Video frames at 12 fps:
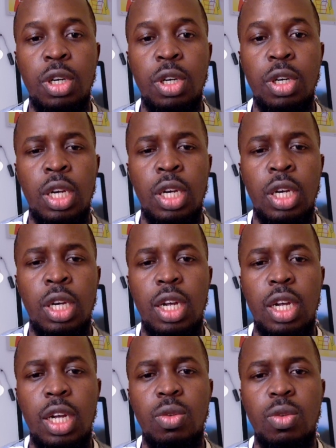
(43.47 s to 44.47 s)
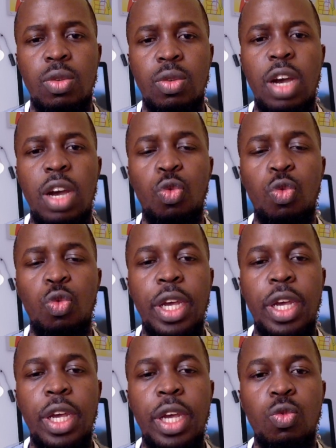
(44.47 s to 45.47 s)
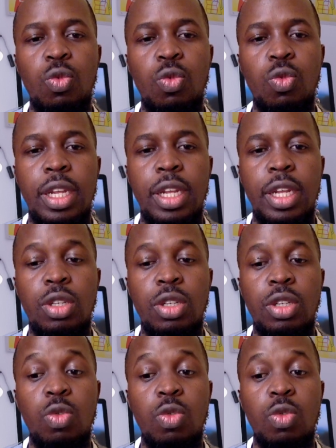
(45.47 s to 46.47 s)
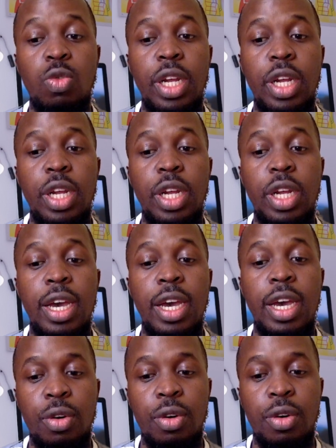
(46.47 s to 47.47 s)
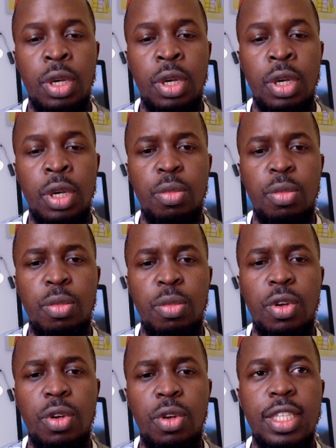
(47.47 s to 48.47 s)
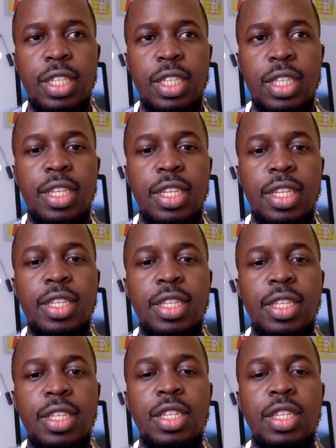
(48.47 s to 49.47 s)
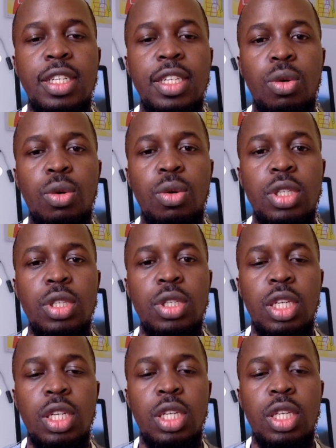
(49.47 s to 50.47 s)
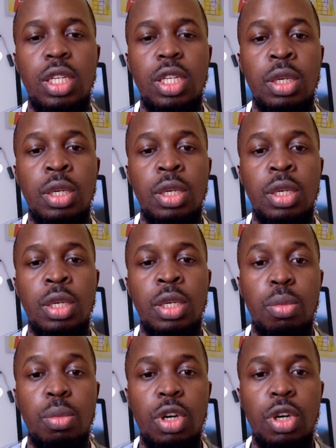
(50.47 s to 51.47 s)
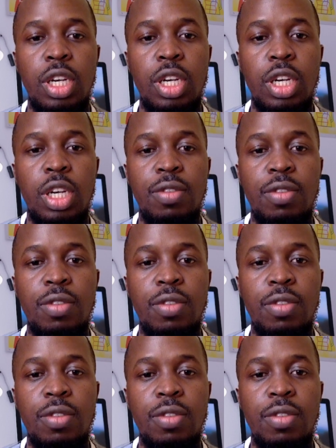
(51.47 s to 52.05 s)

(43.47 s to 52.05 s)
And we have to wait when they till when they are done before you can start testing the codes in the production environment.